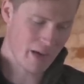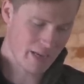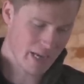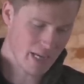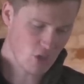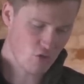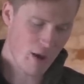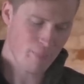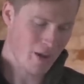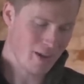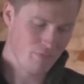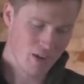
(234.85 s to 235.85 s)
a cage
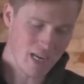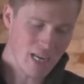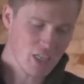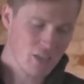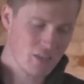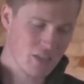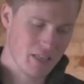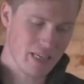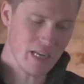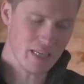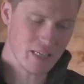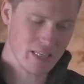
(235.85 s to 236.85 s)
trap, and in relation to the
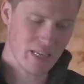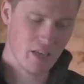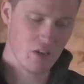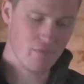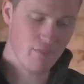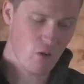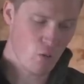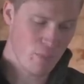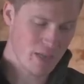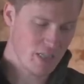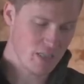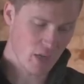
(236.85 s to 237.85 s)
killing or taking of feral
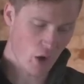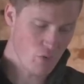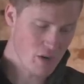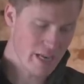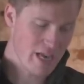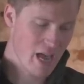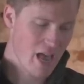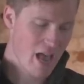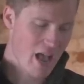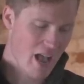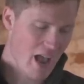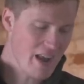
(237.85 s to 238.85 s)
pigeons only,
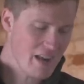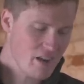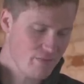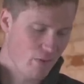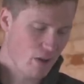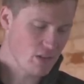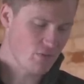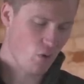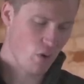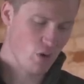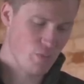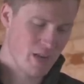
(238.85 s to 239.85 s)
any device
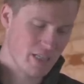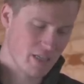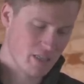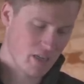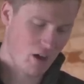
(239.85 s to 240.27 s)
for illuminating a